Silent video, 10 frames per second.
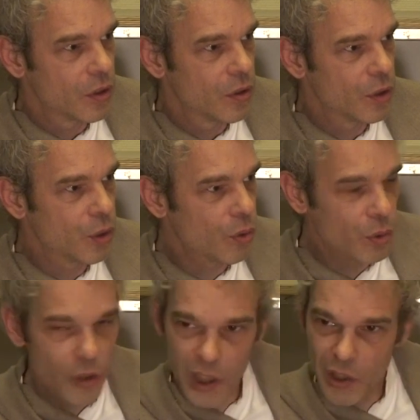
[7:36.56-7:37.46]
The
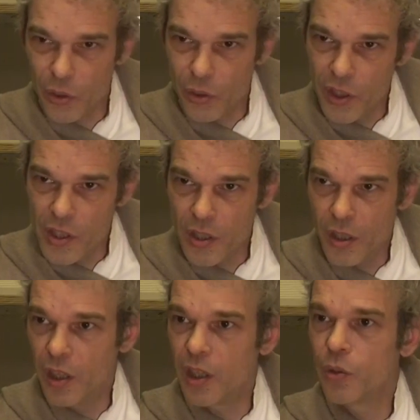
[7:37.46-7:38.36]
true ego is the
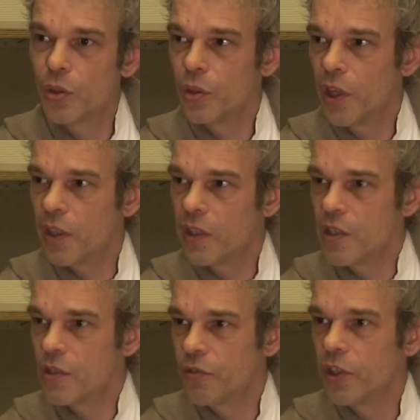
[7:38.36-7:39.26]
ego that
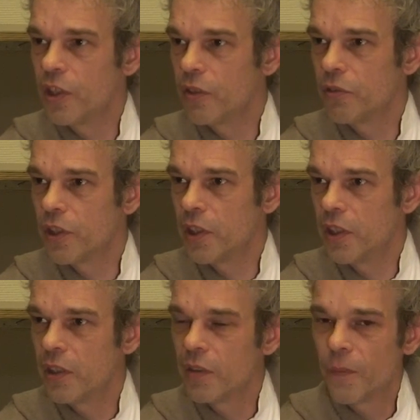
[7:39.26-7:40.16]
is feeling
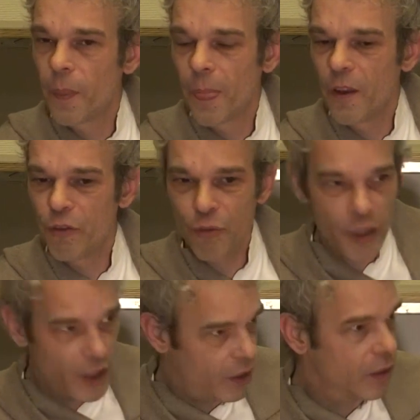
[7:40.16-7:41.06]
very
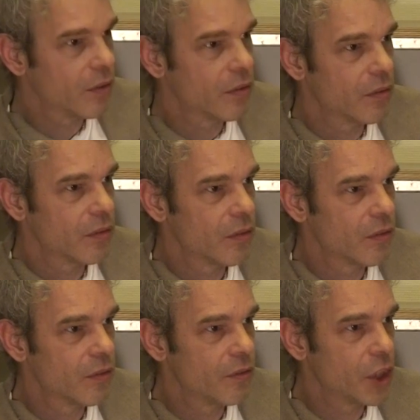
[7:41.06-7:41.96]
afraid,
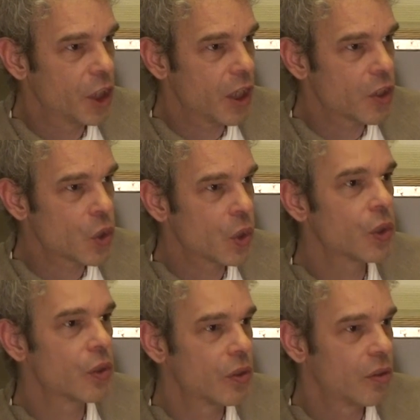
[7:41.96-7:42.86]
very
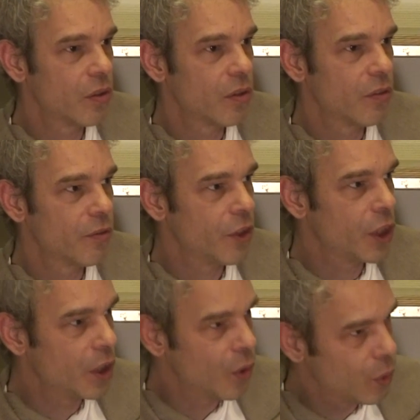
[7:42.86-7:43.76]
uncertain,
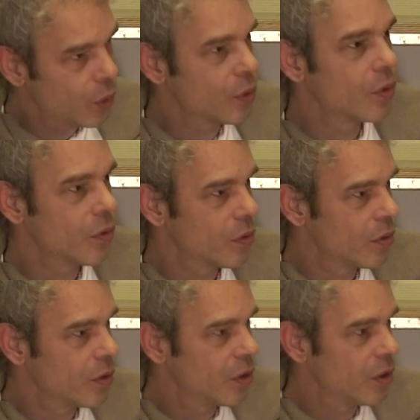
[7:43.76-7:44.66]
very alone,
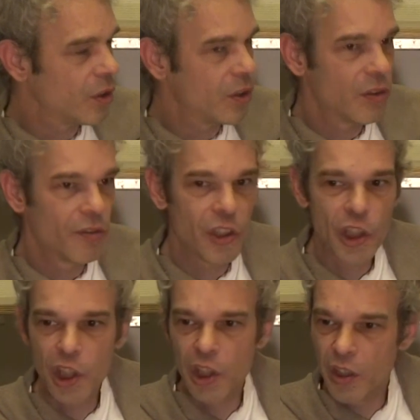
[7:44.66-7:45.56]

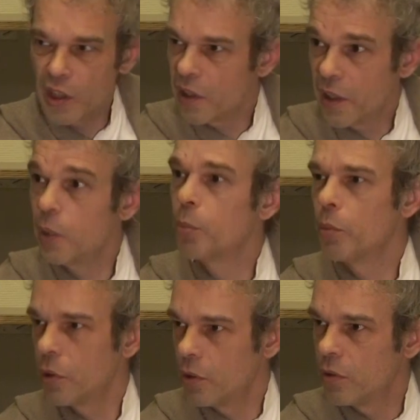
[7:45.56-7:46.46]
very
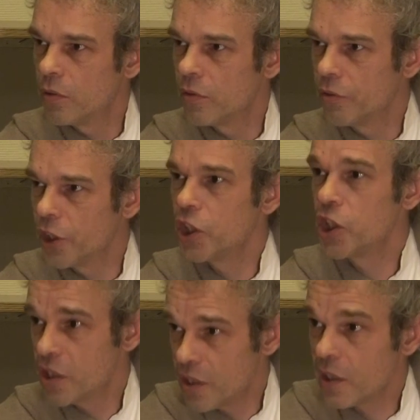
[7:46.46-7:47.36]
incapable, very
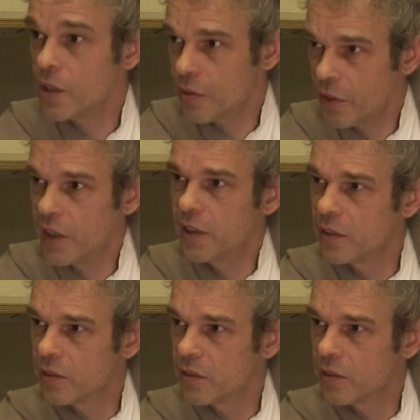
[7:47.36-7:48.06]
dissatisfied.